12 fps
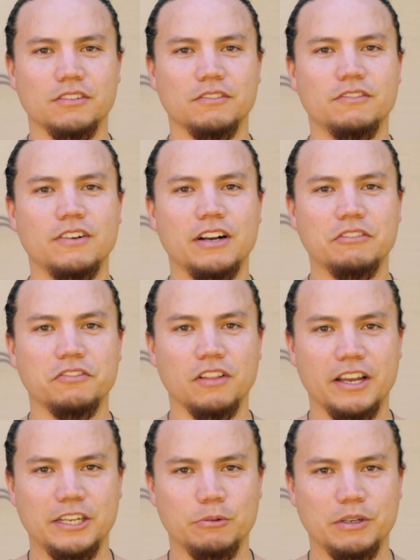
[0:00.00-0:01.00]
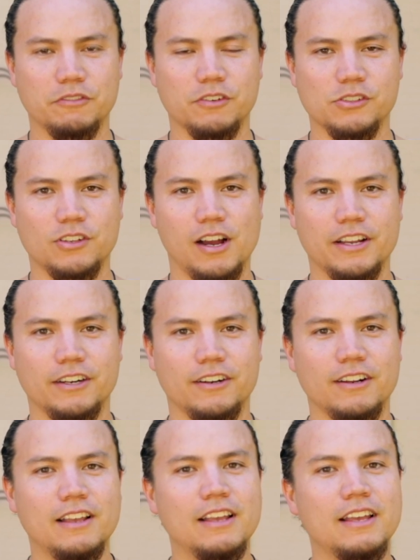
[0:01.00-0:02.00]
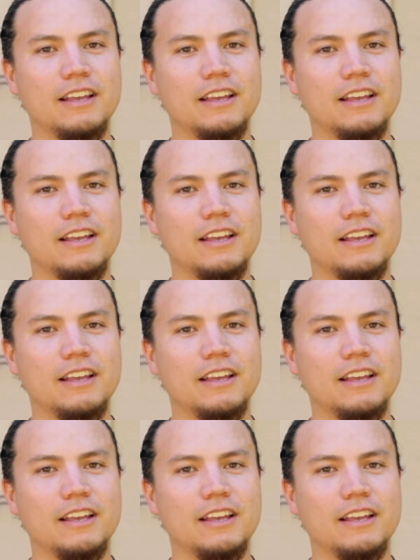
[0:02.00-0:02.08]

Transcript: and very flighty when he first got here.